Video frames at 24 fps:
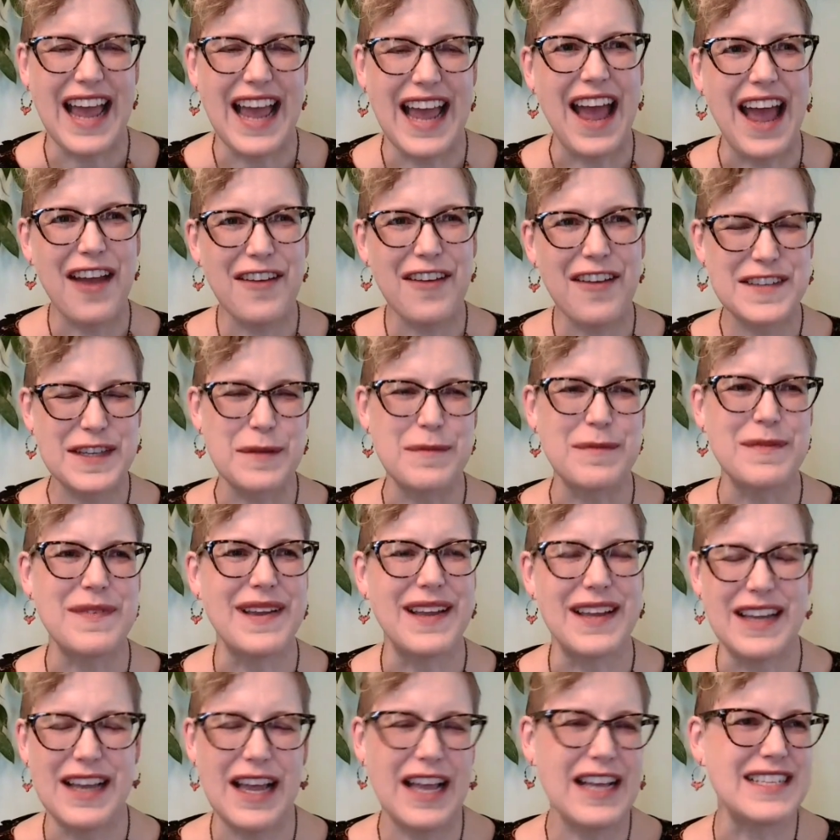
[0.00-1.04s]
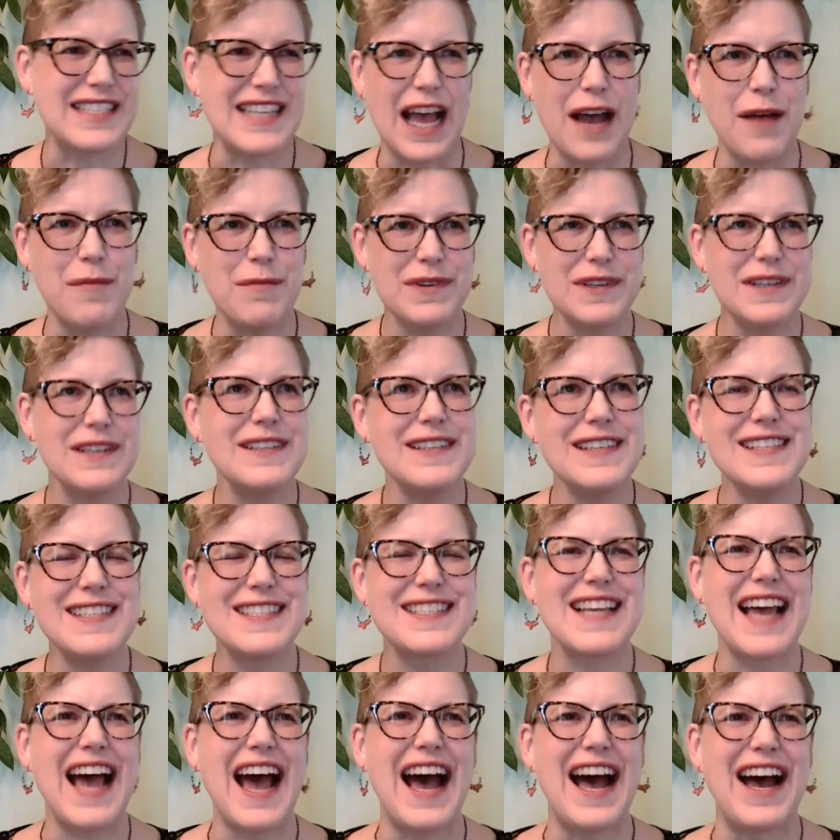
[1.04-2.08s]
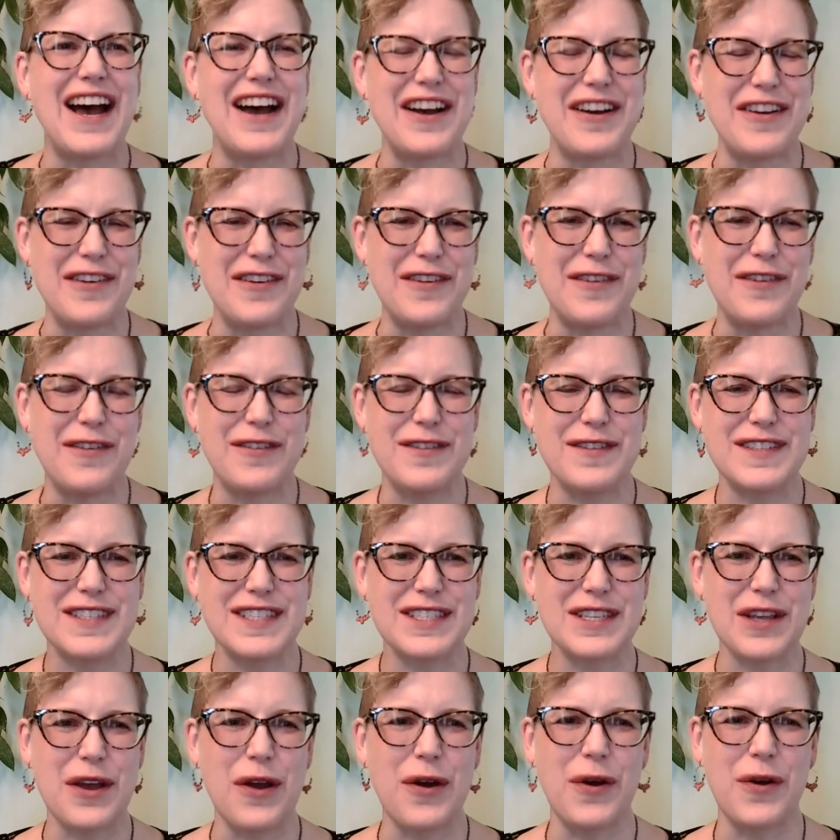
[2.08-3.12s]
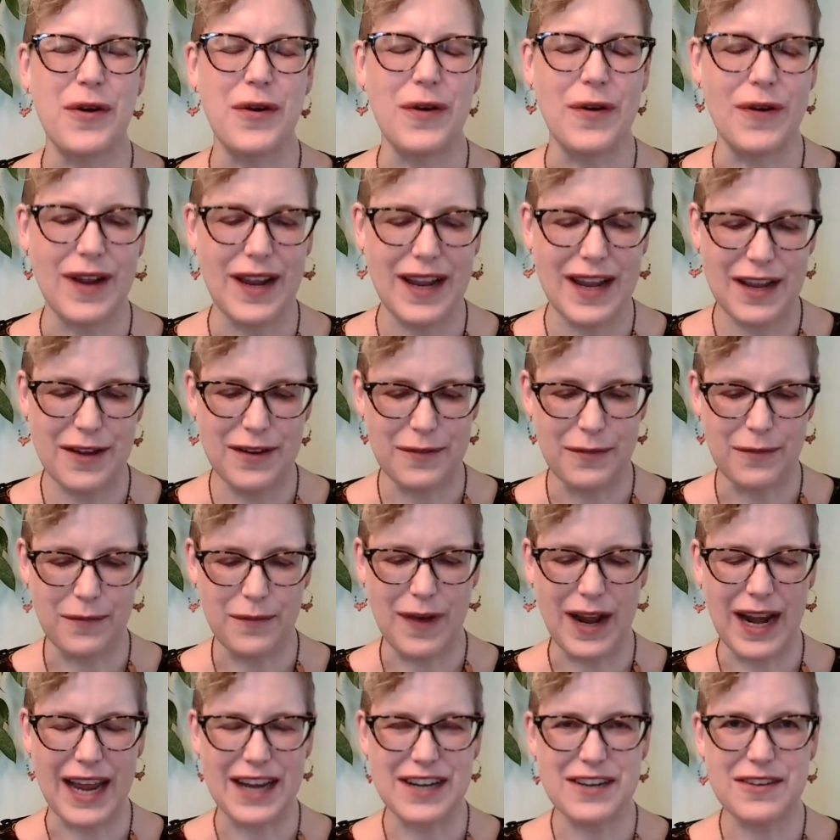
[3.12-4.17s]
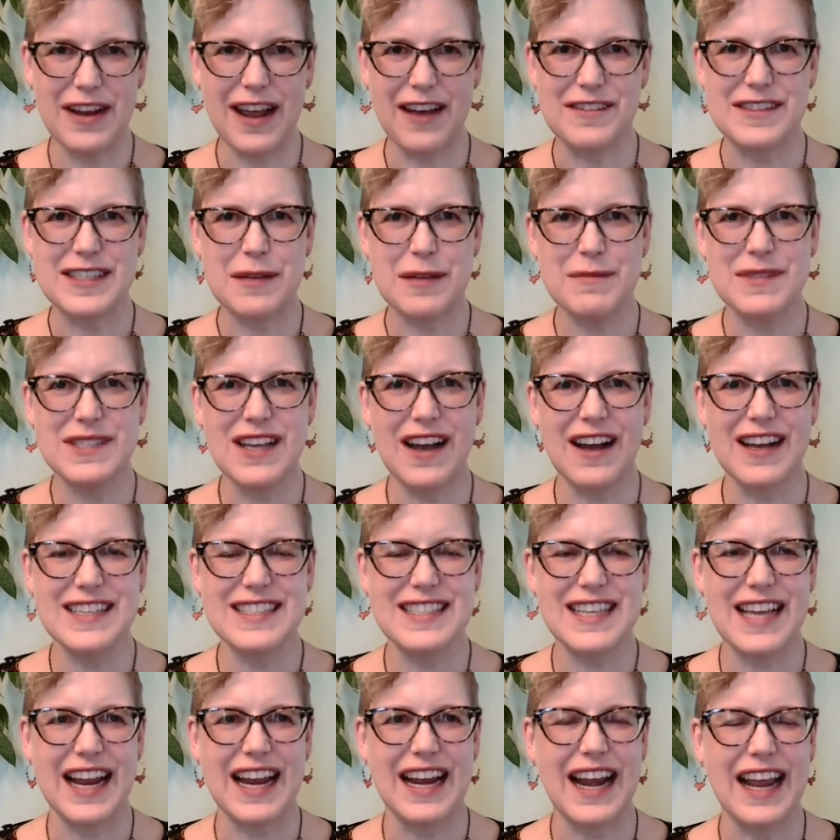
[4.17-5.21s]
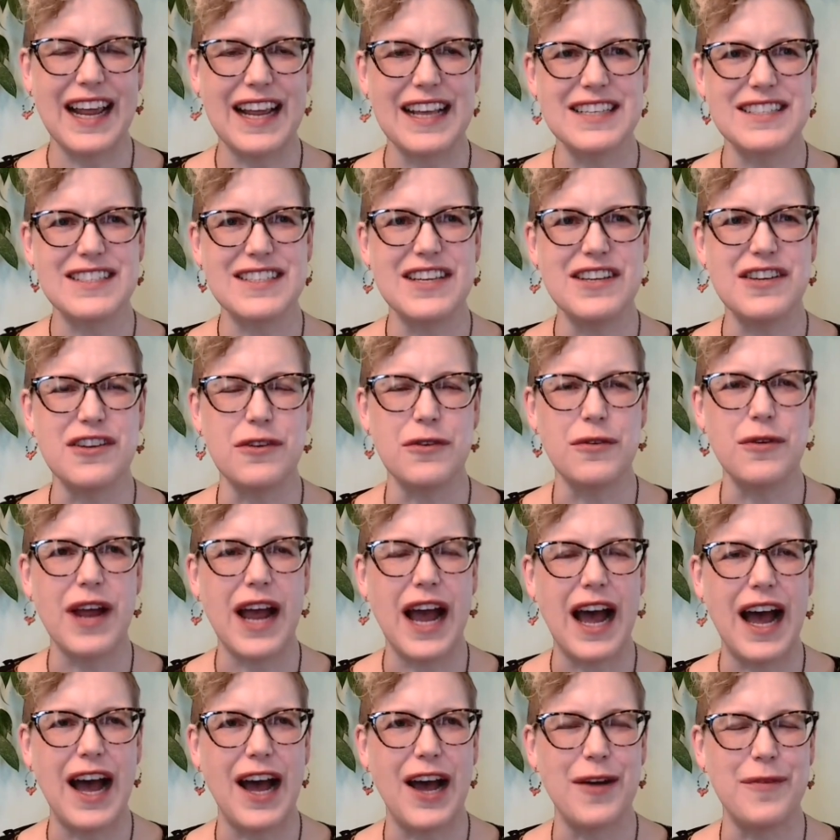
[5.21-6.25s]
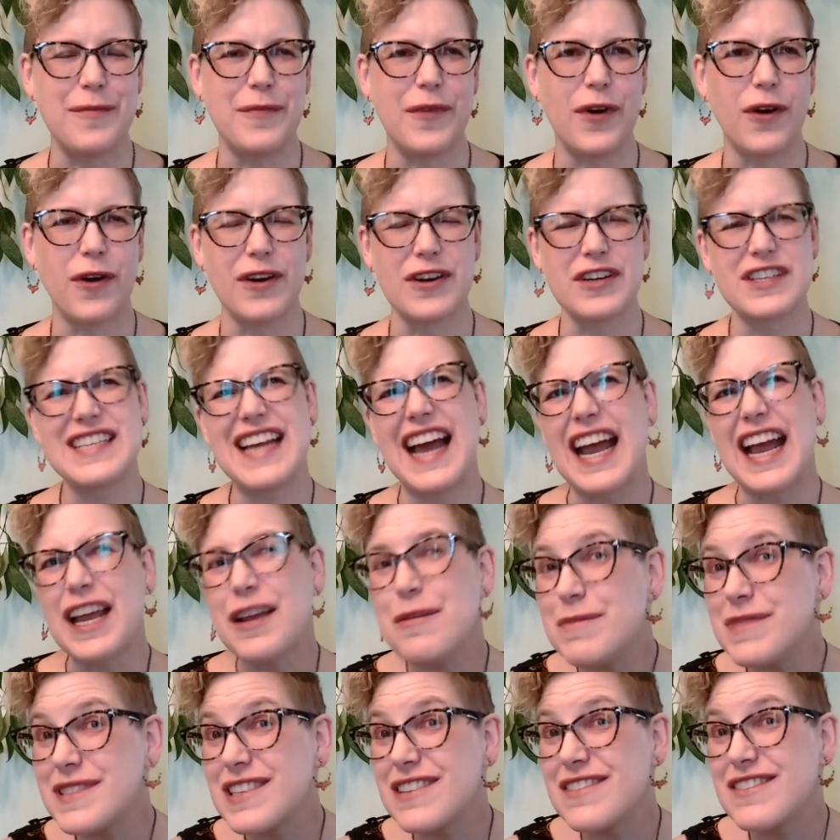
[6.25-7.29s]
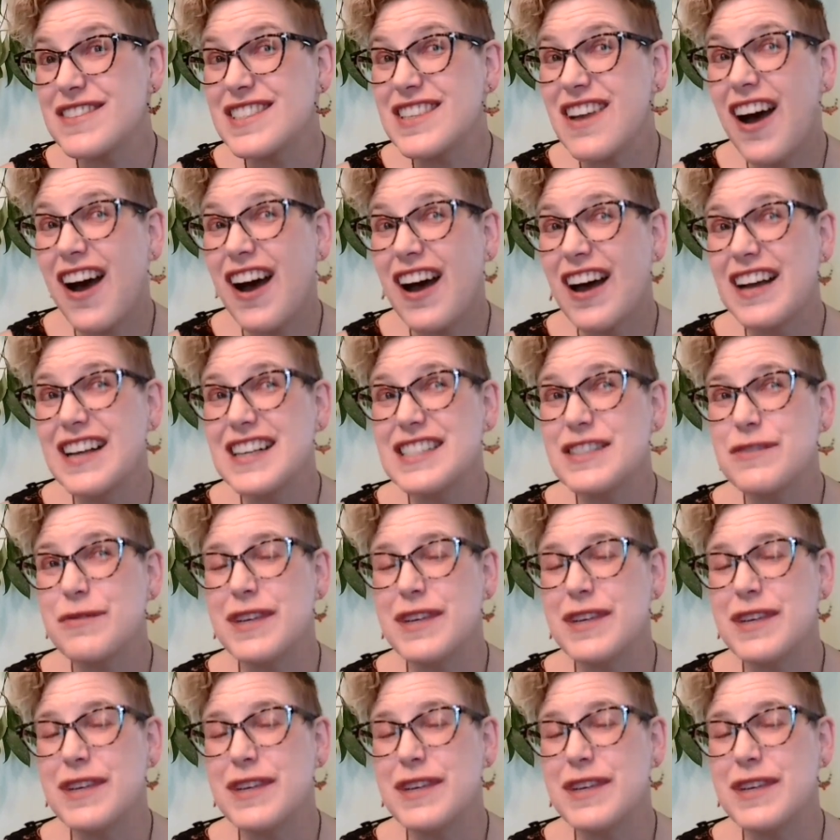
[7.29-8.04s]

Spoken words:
I have some examples. So while I do have some songs that I like us to do, or types of songs, we